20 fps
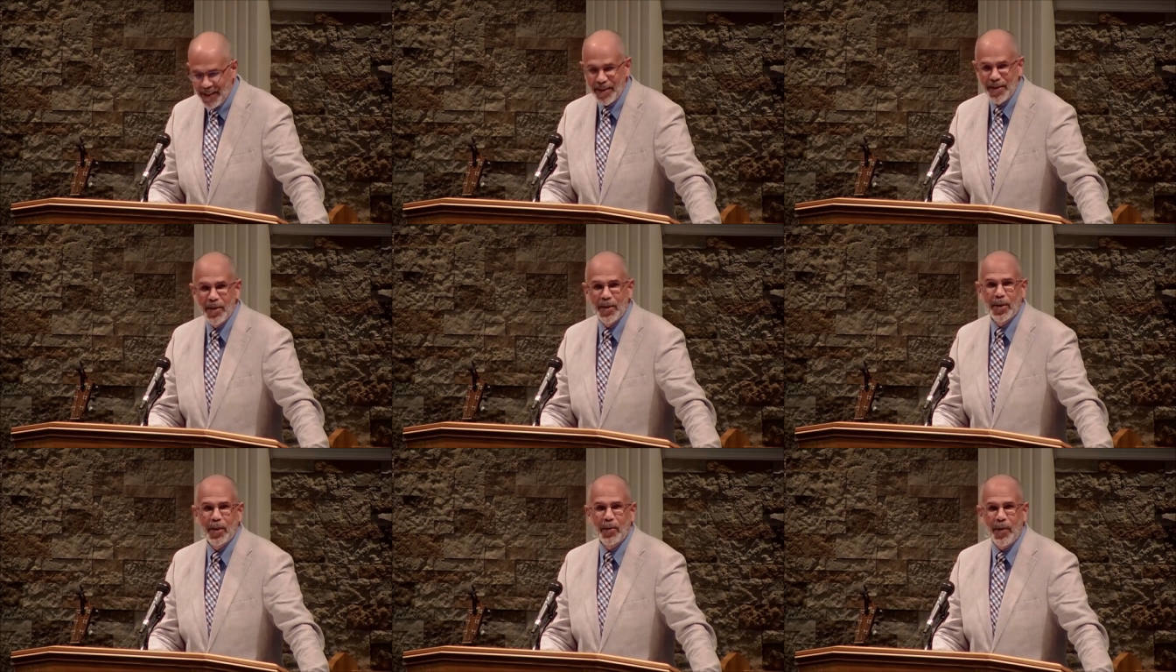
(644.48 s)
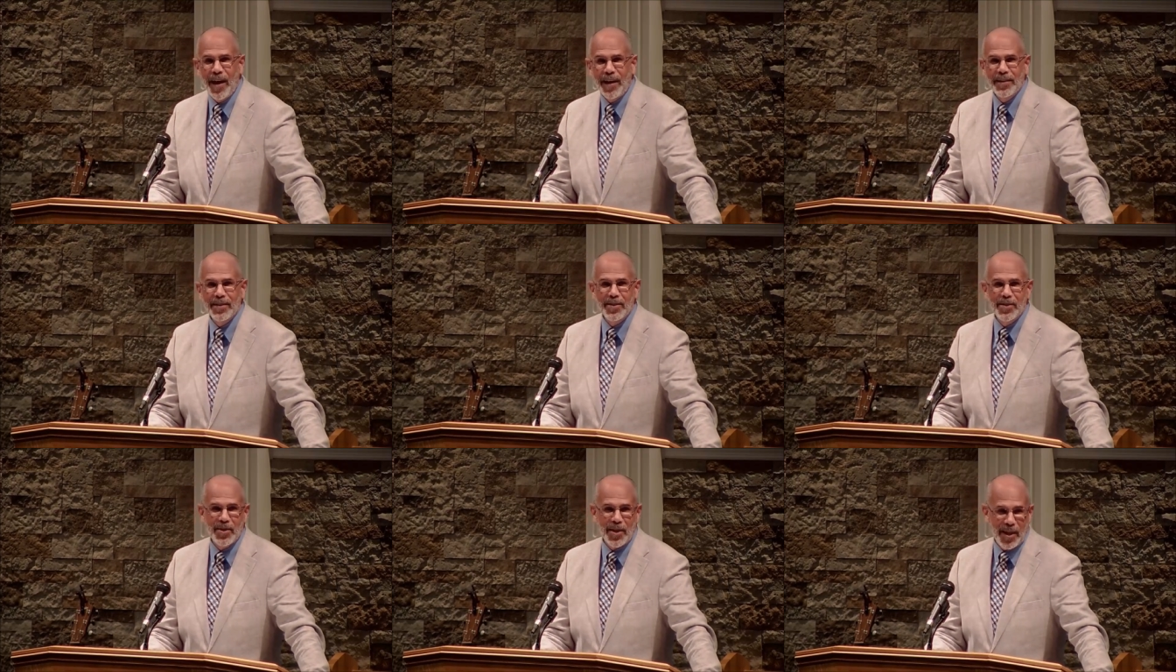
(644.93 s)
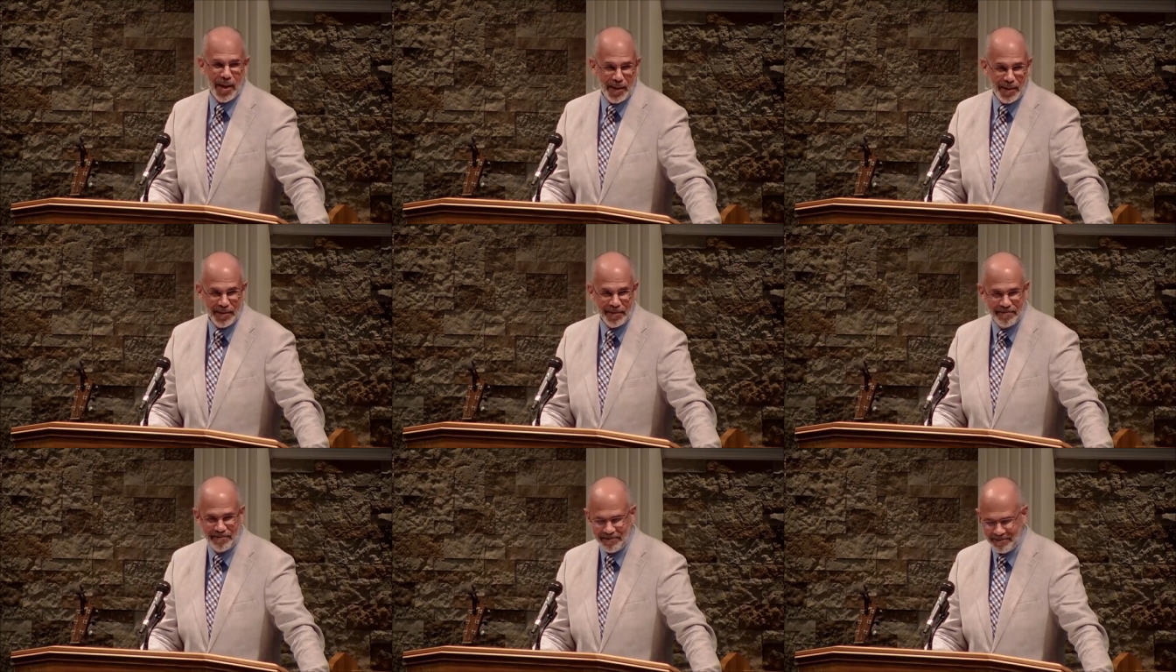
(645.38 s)
you correct the child
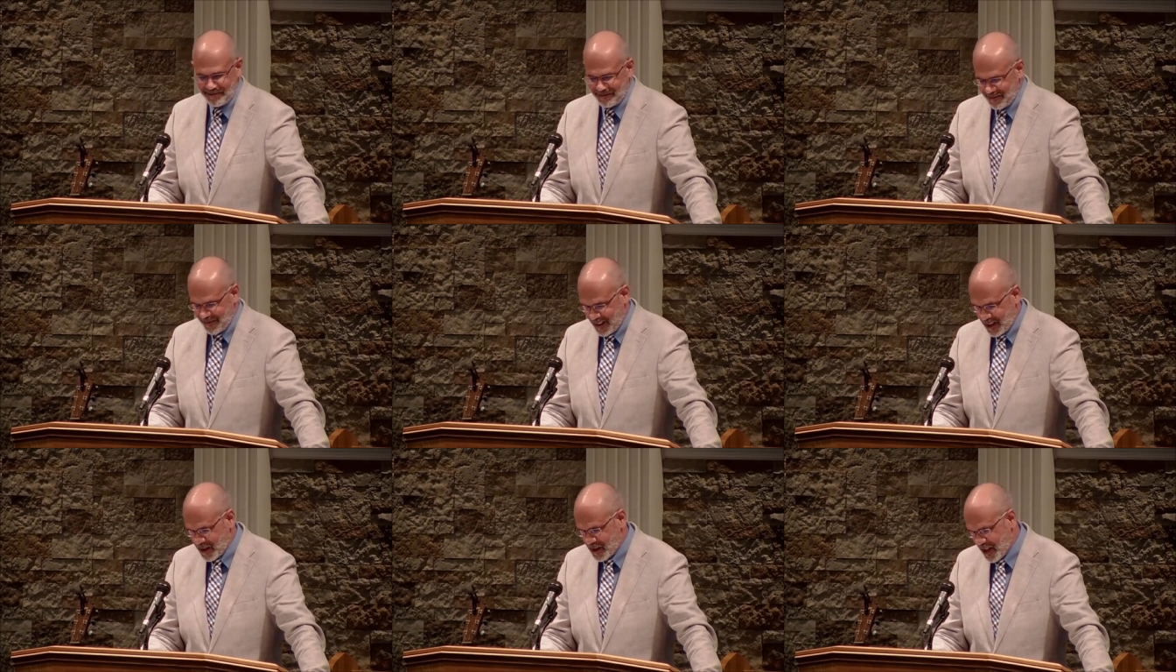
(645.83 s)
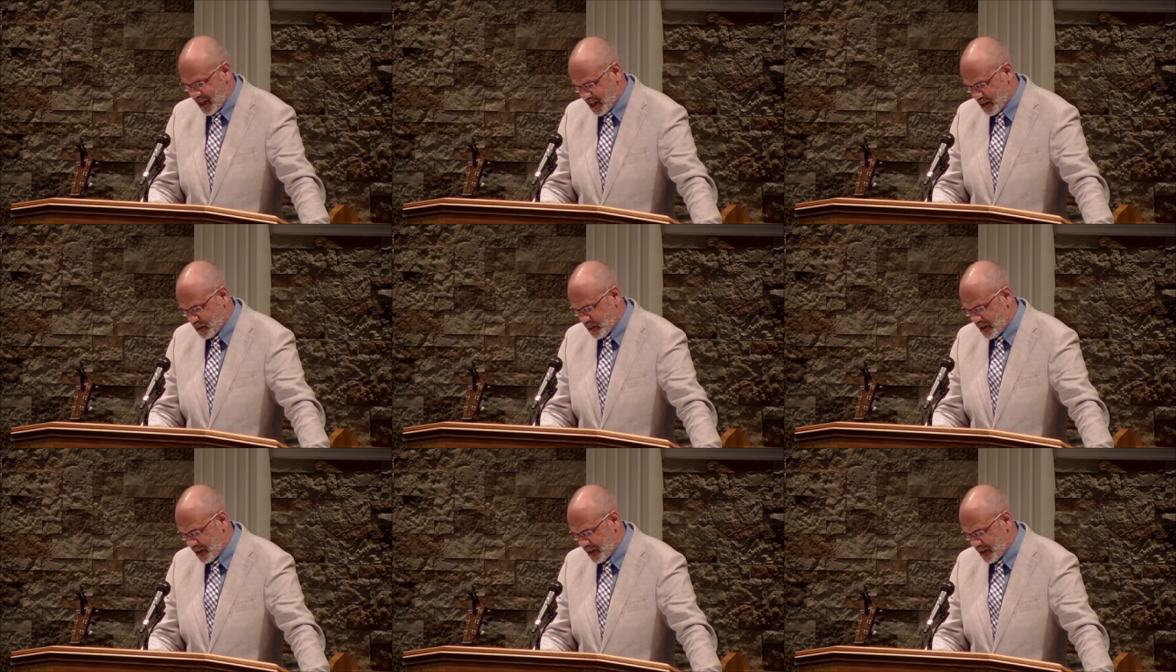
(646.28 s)
because that's what